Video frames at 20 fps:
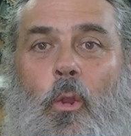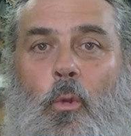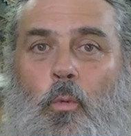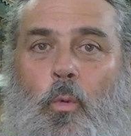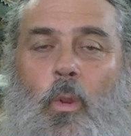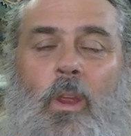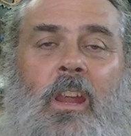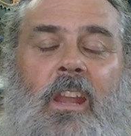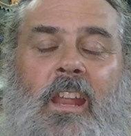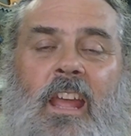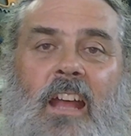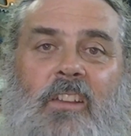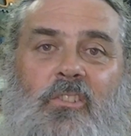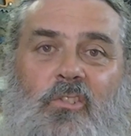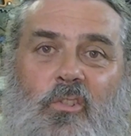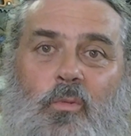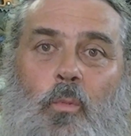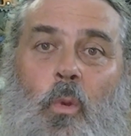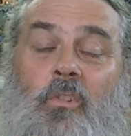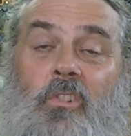Really, I
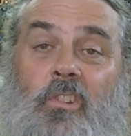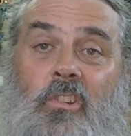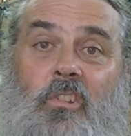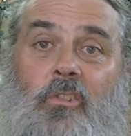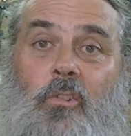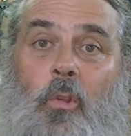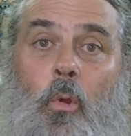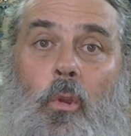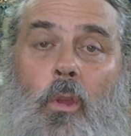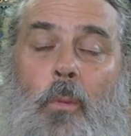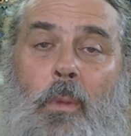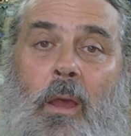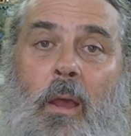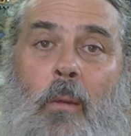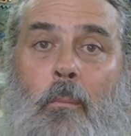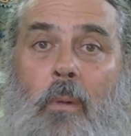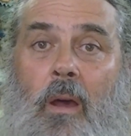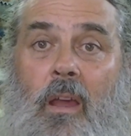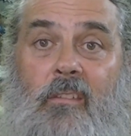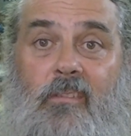just wanted to talk
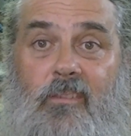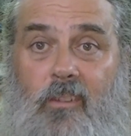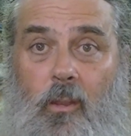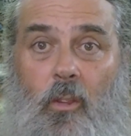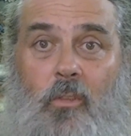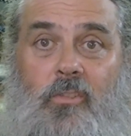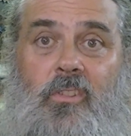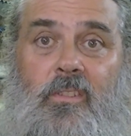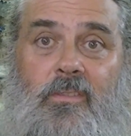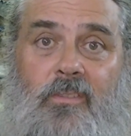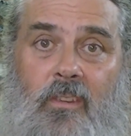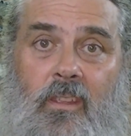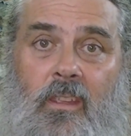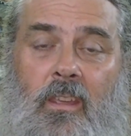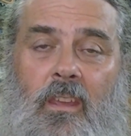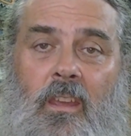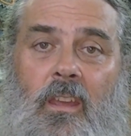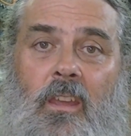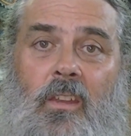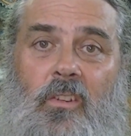about my philosophy
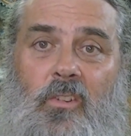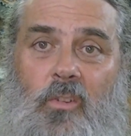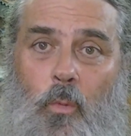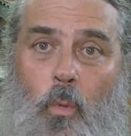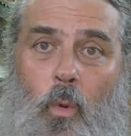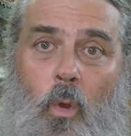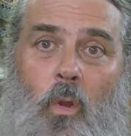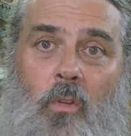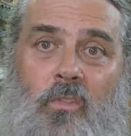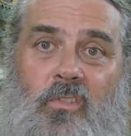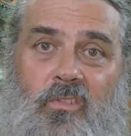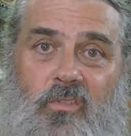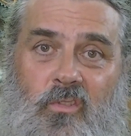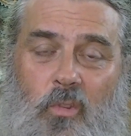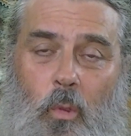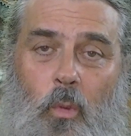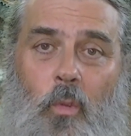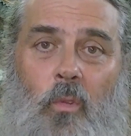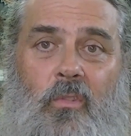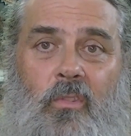towards
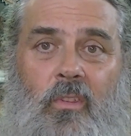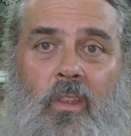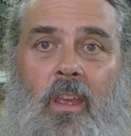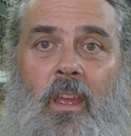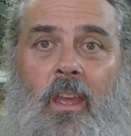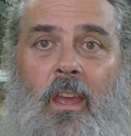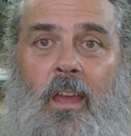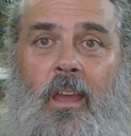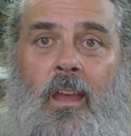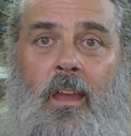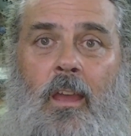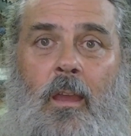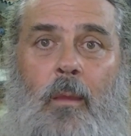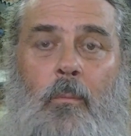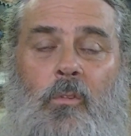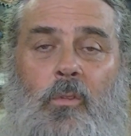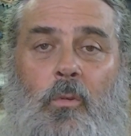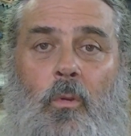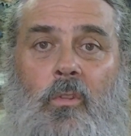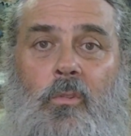tools,
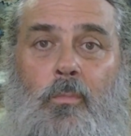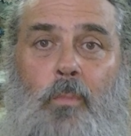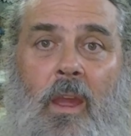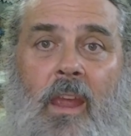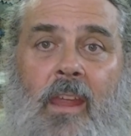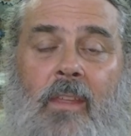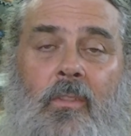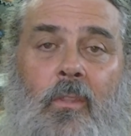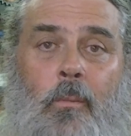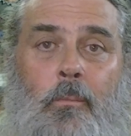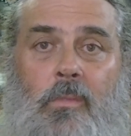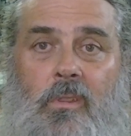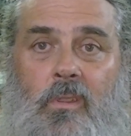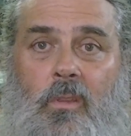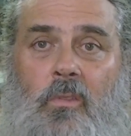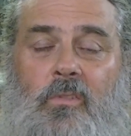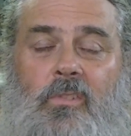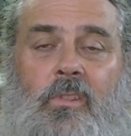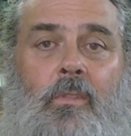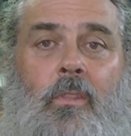towards buying them,
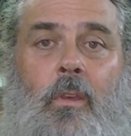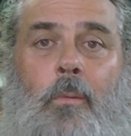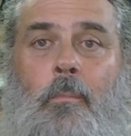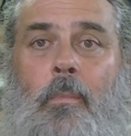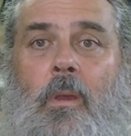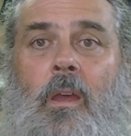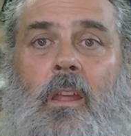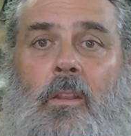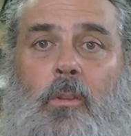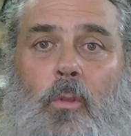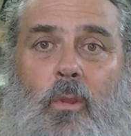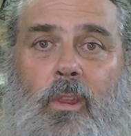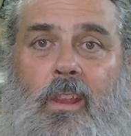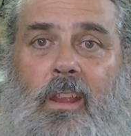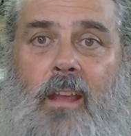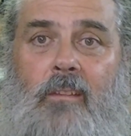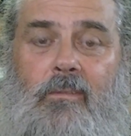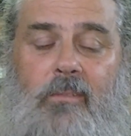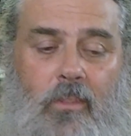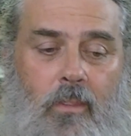using them and looking
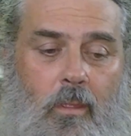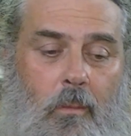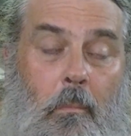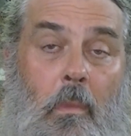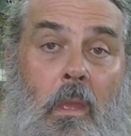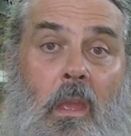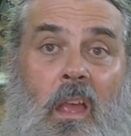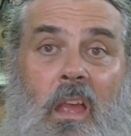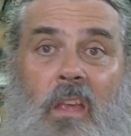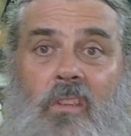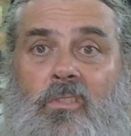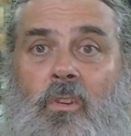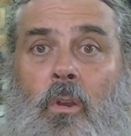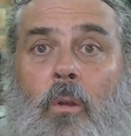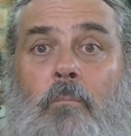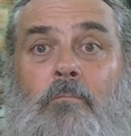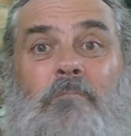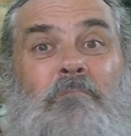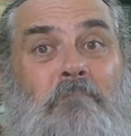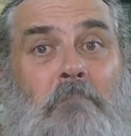after them.
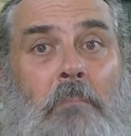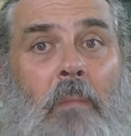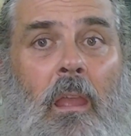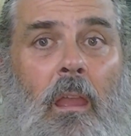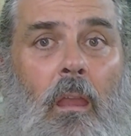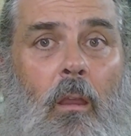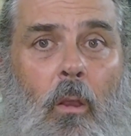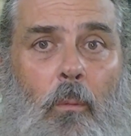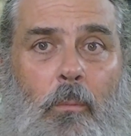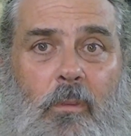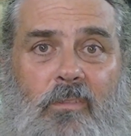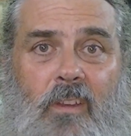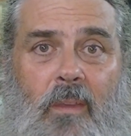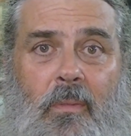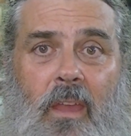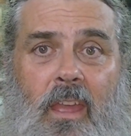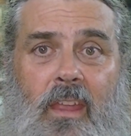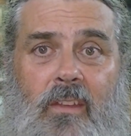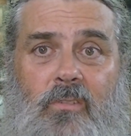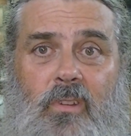So I hope you found
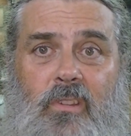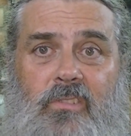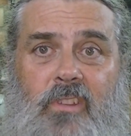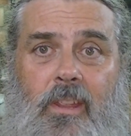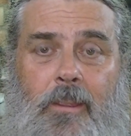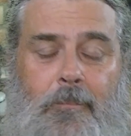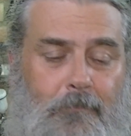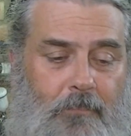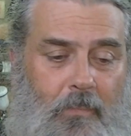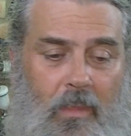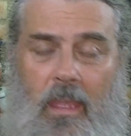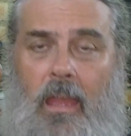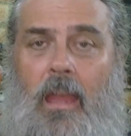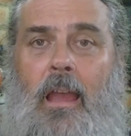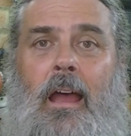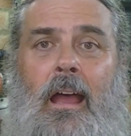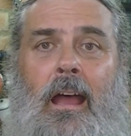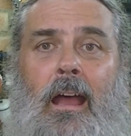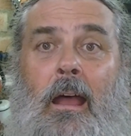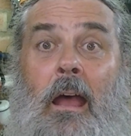that interesting.
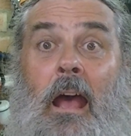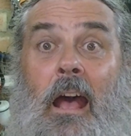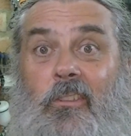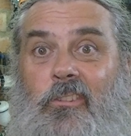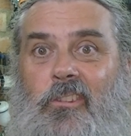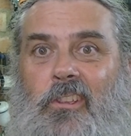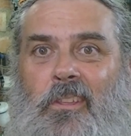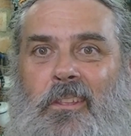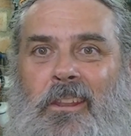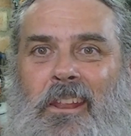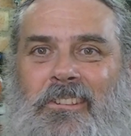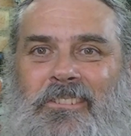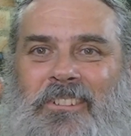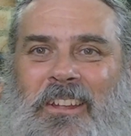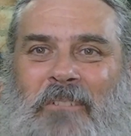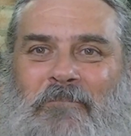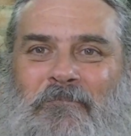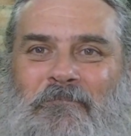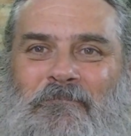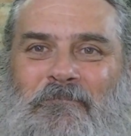I'll see you the next
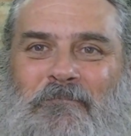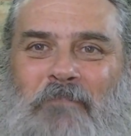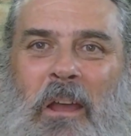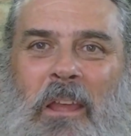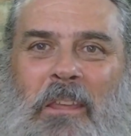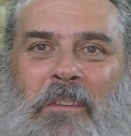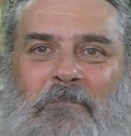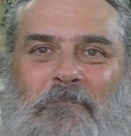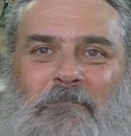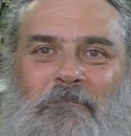time. Bye.